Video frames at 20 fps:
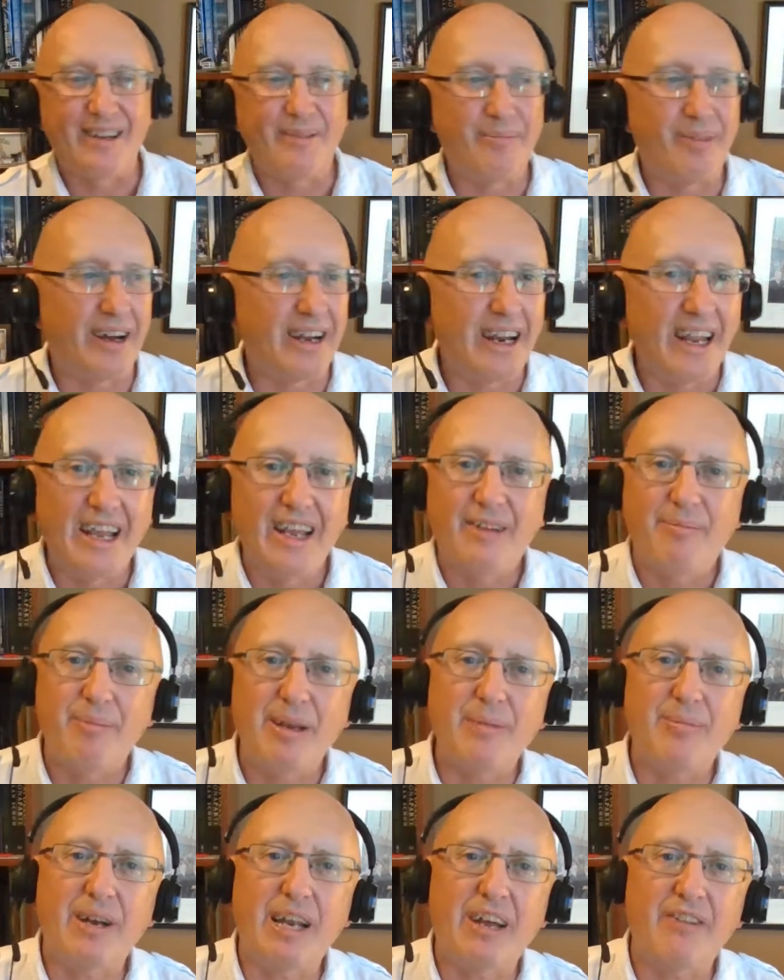But
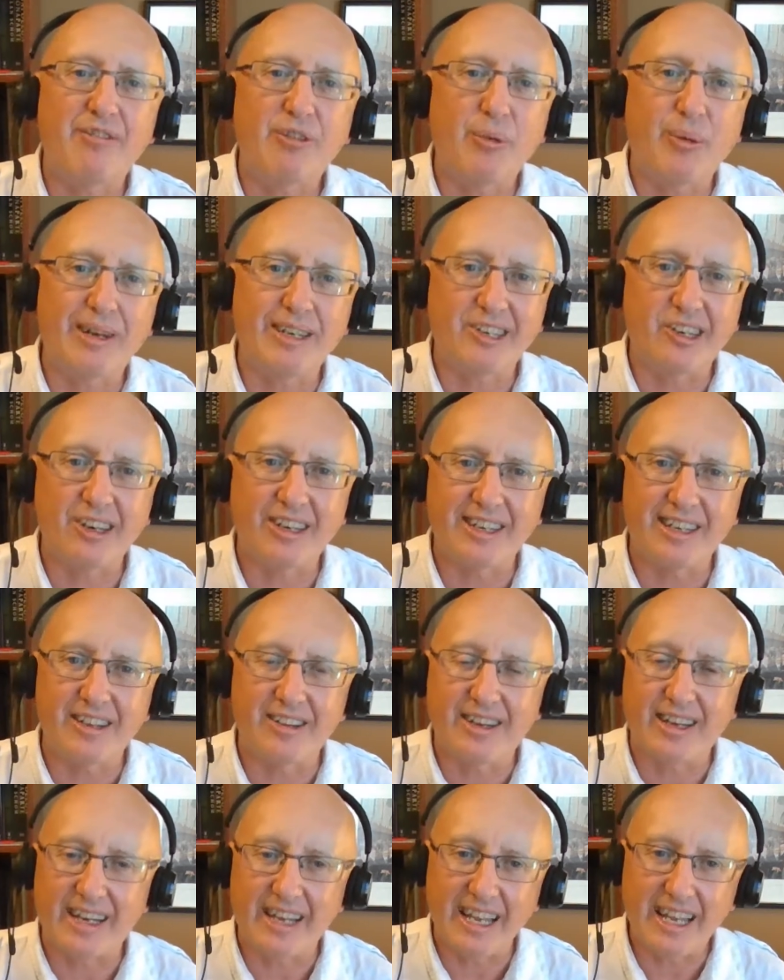people have questions. You
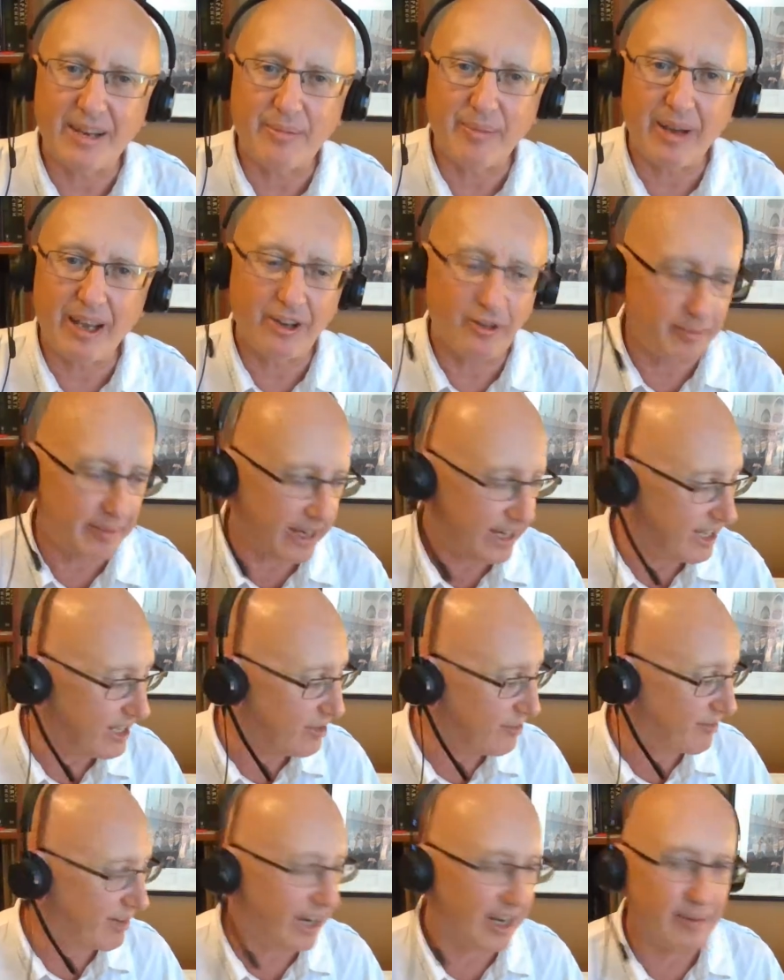could email me.
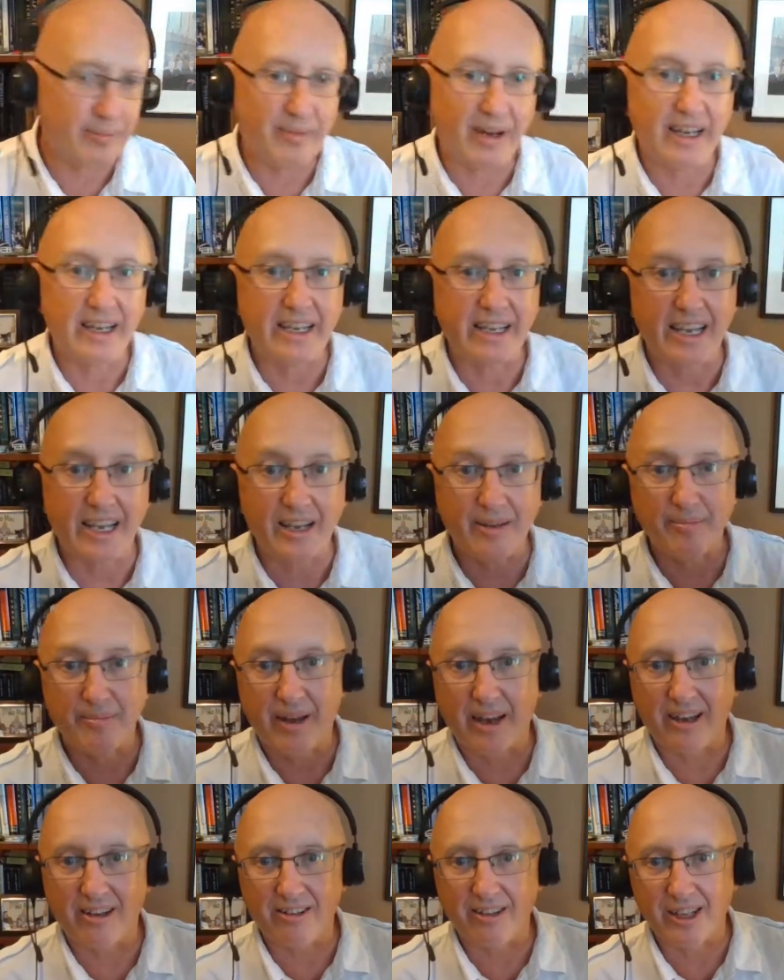You've got my
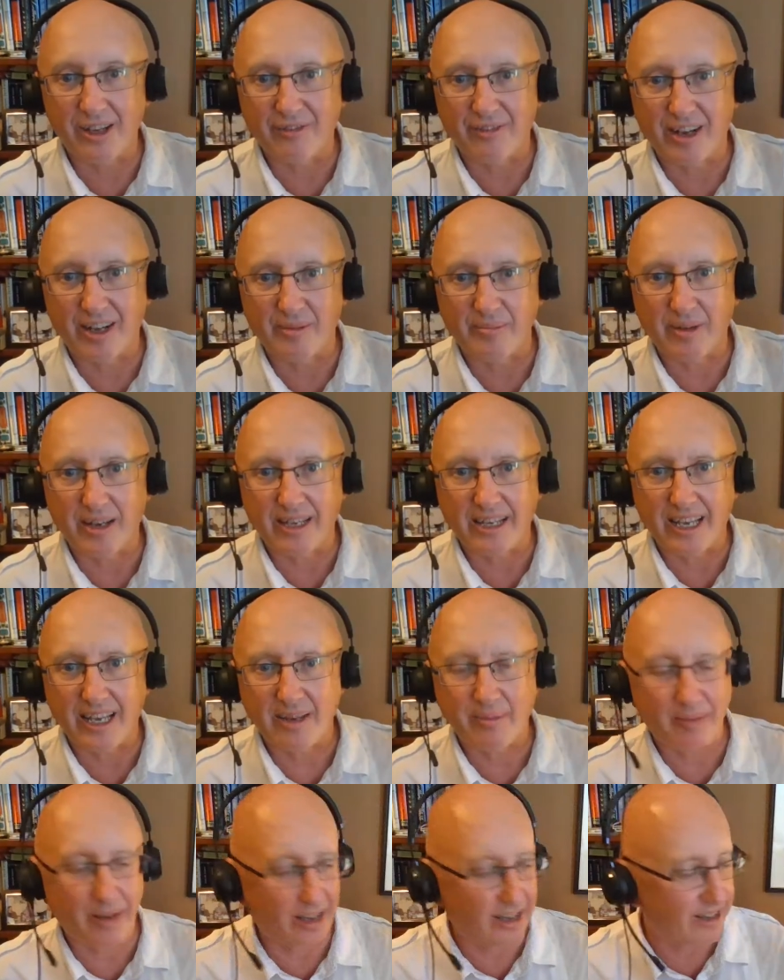email. You've got my
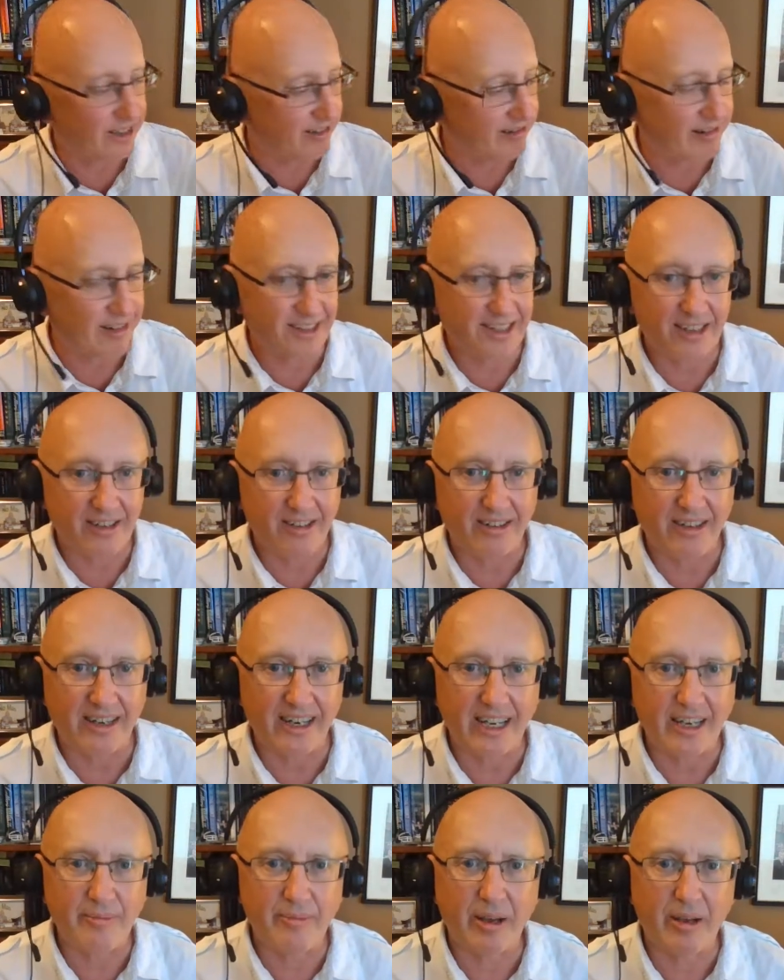email address. You could
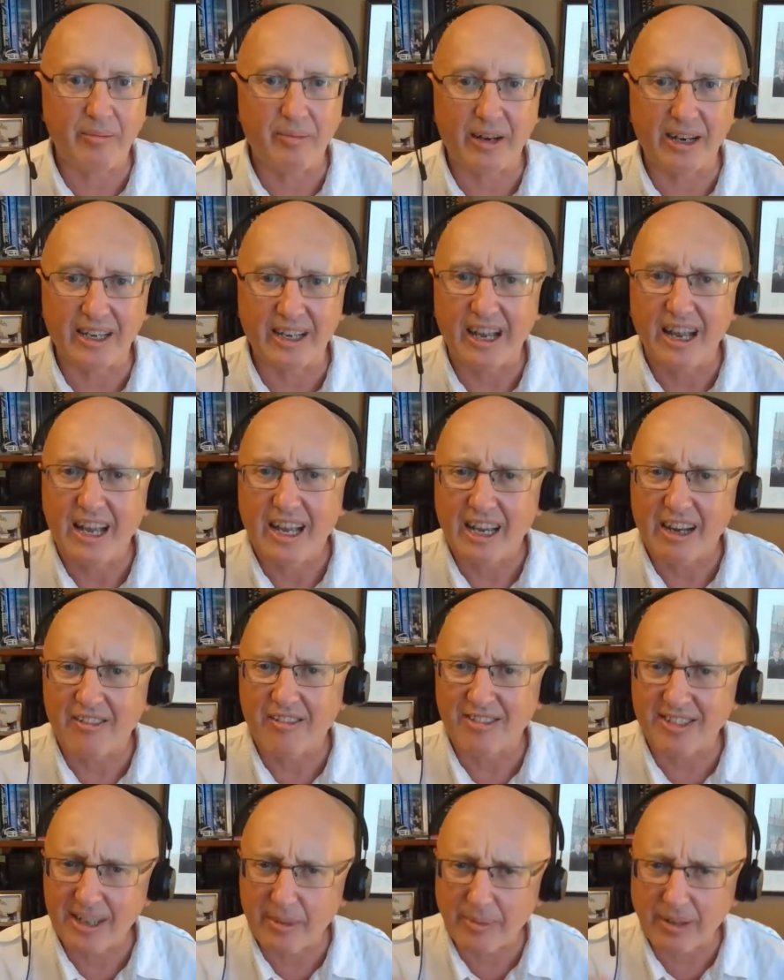email me. If
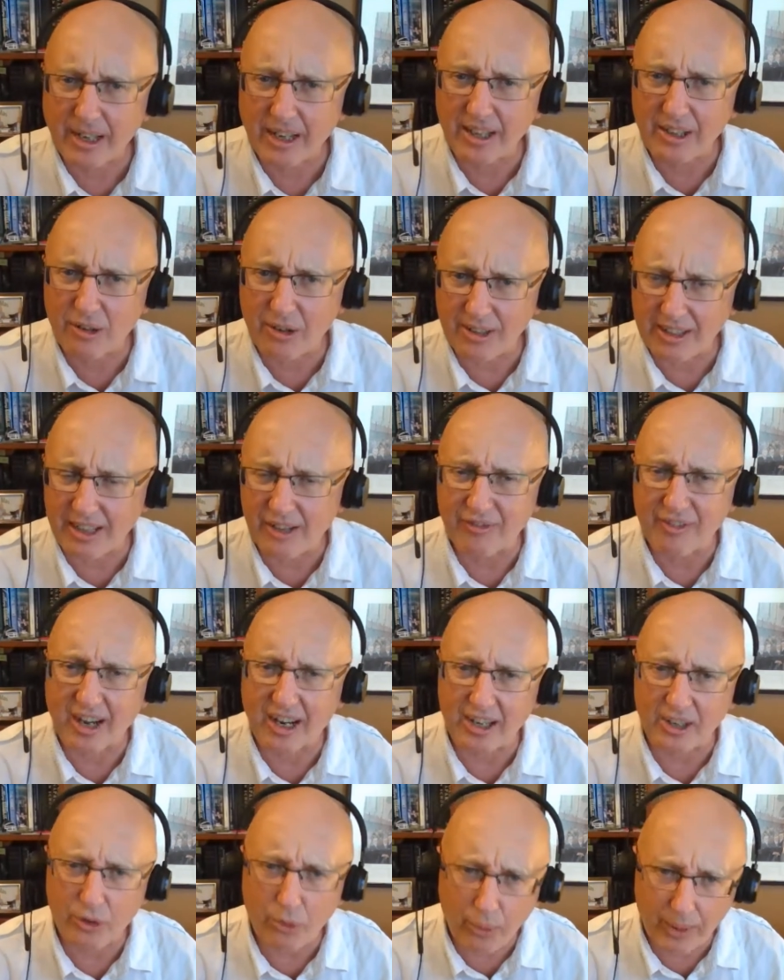there's something in the corner, you've
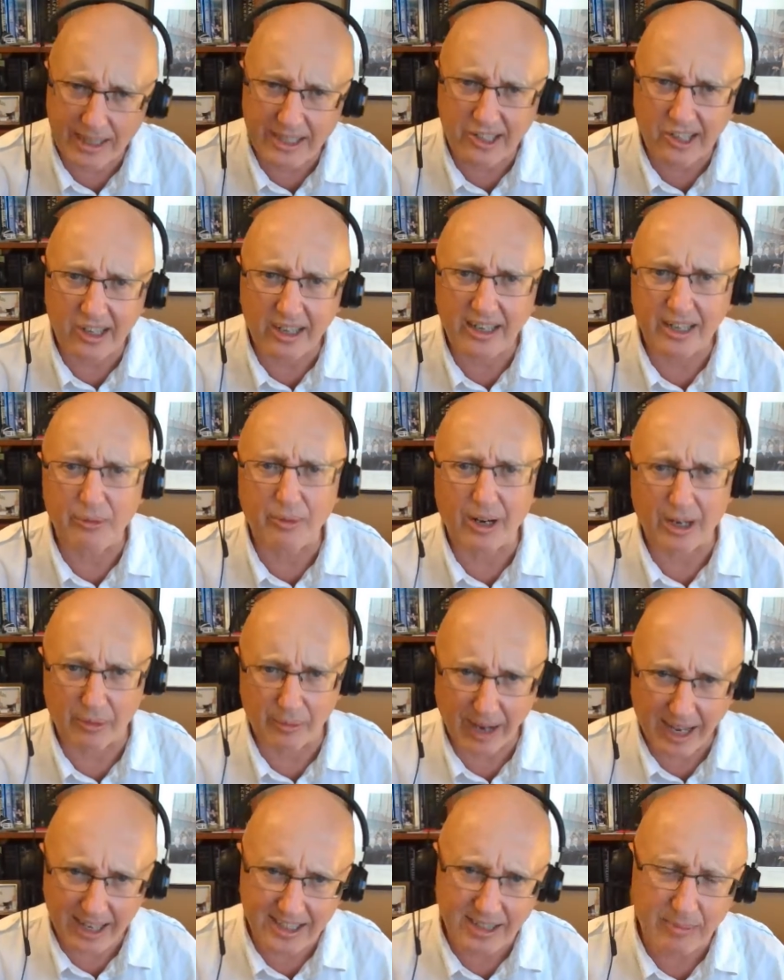got a question, you want
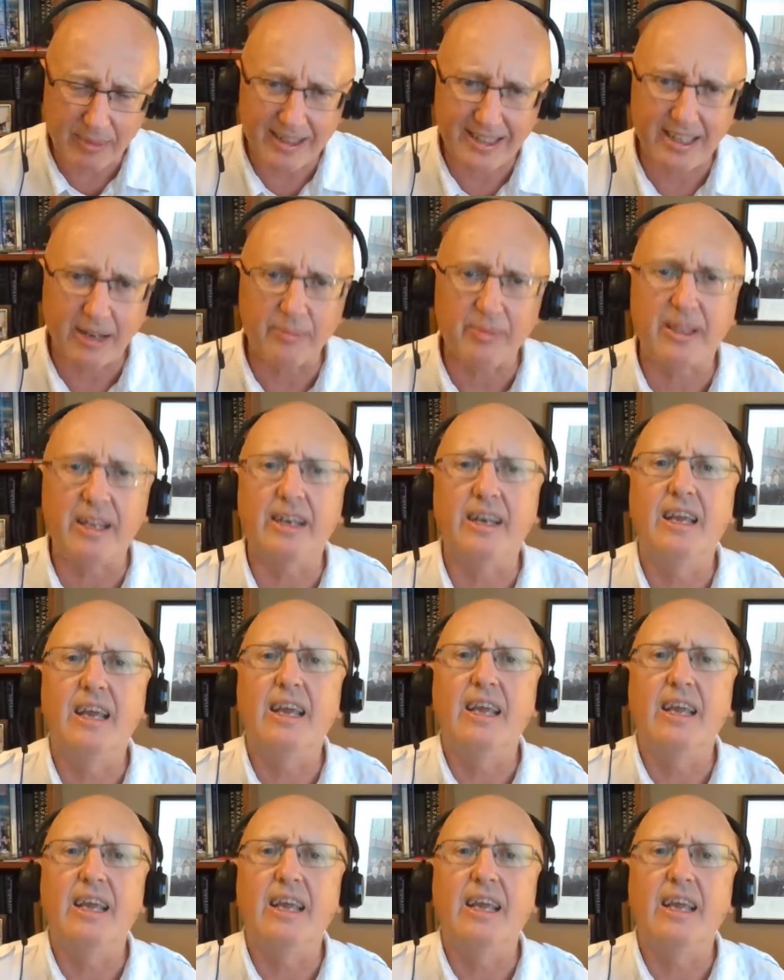to ask me something,